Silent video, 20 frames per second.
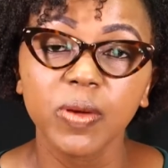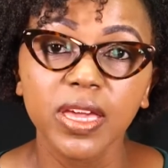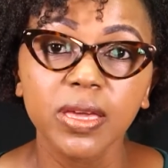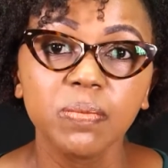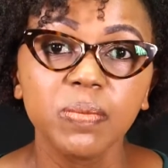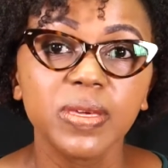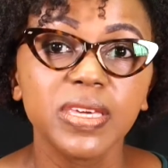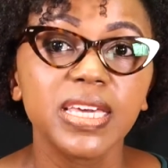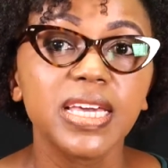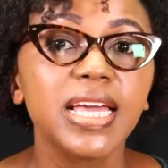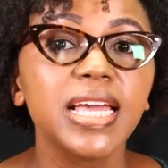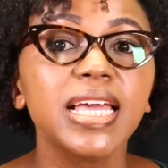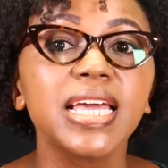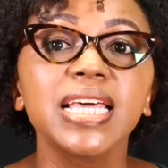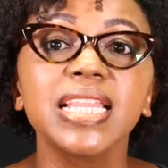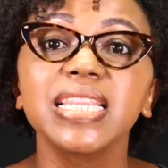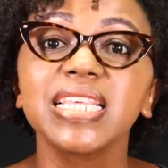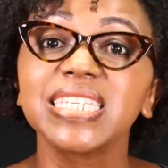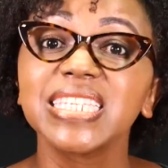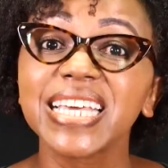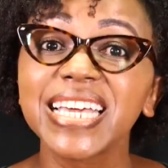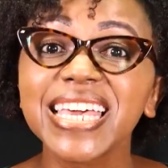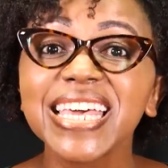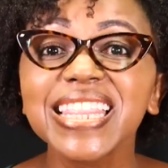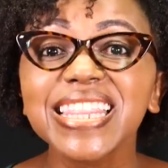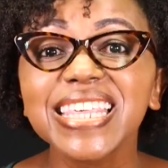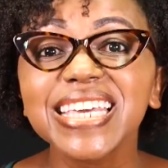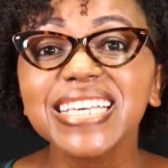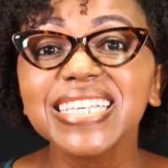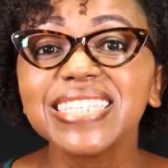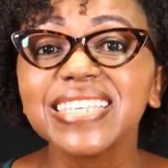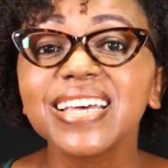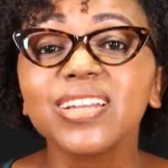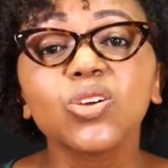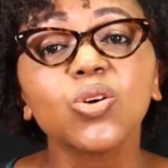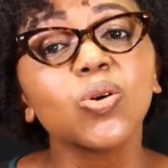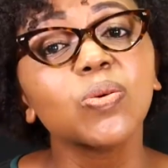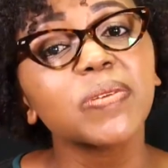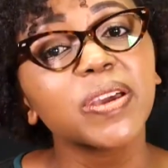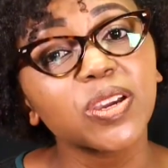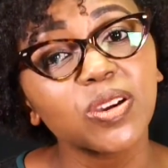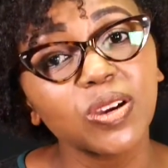baby. The second thing is that, oh my